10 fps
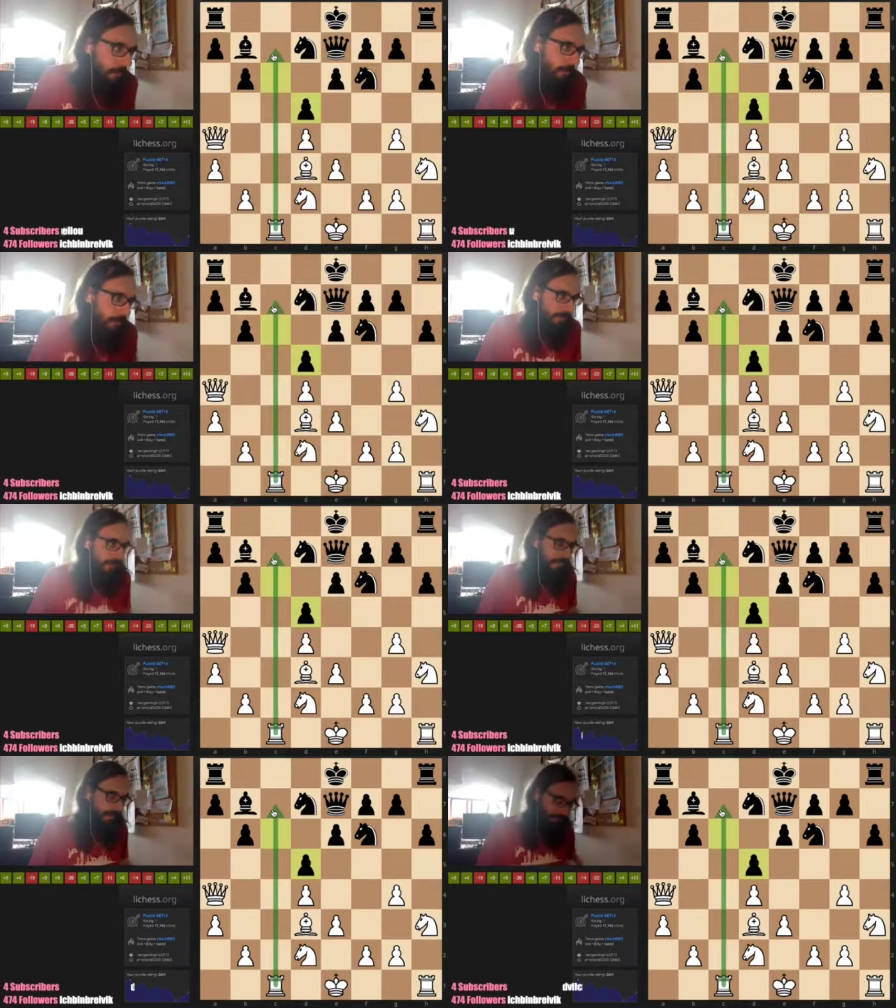I
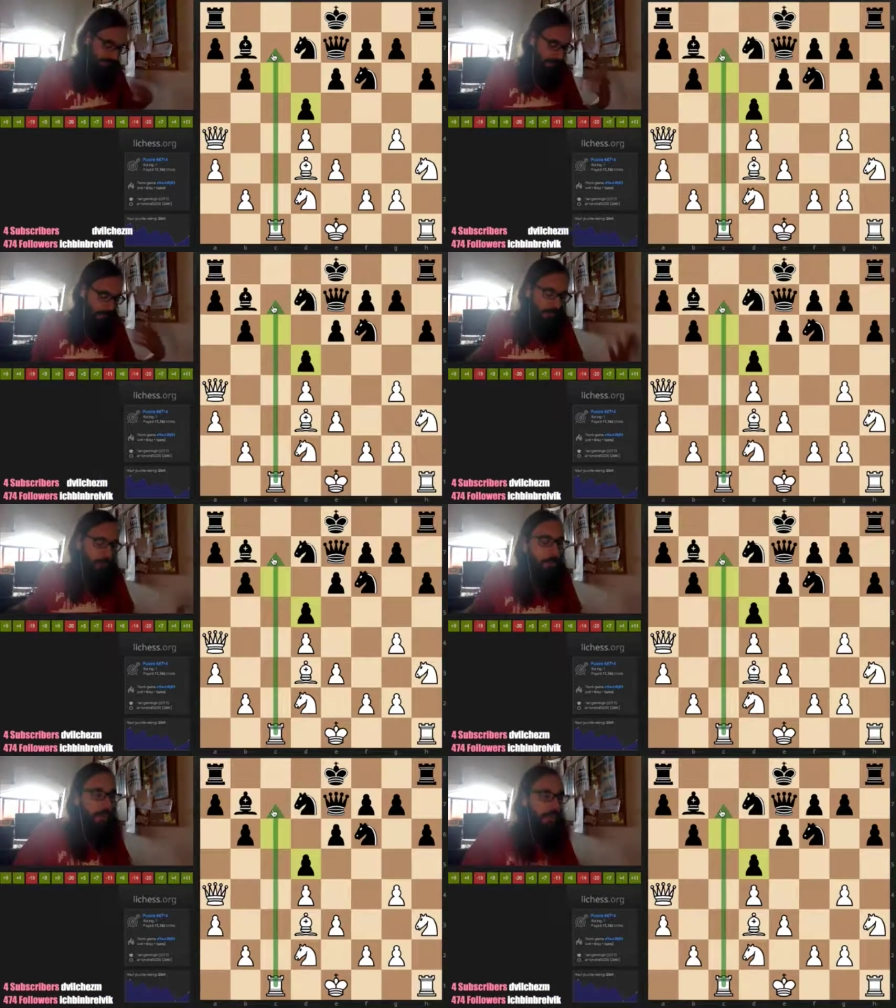want
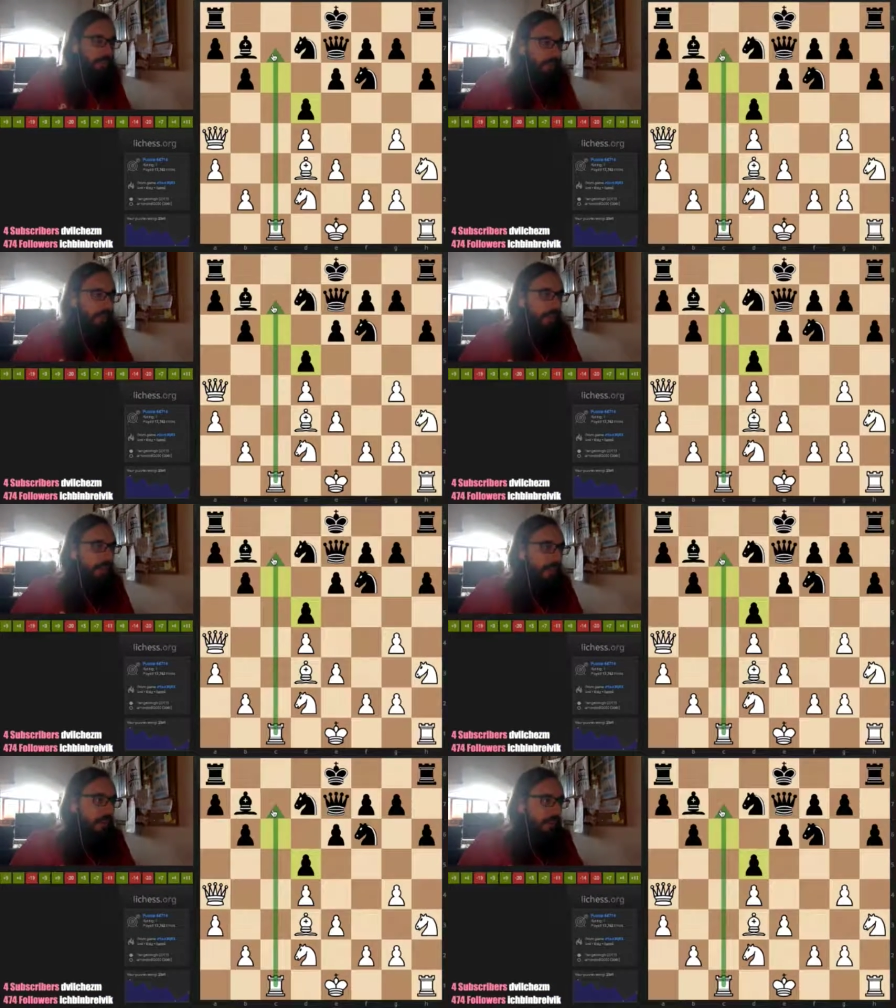to practice.
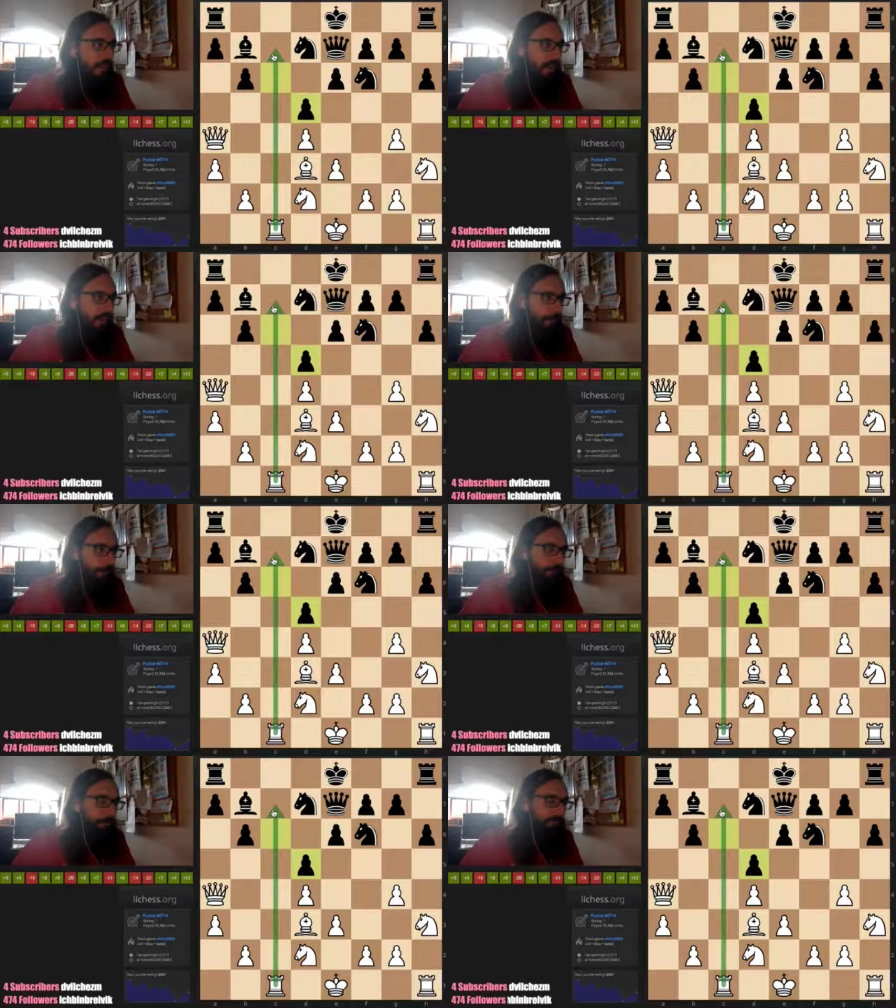
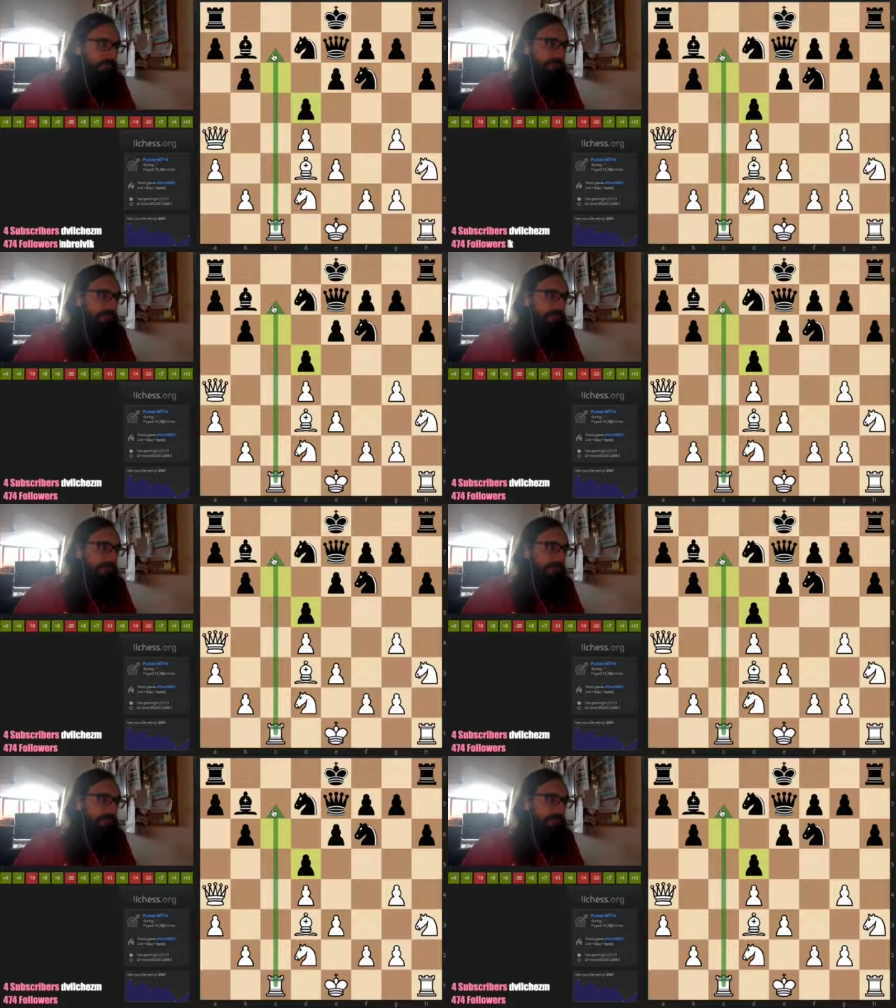The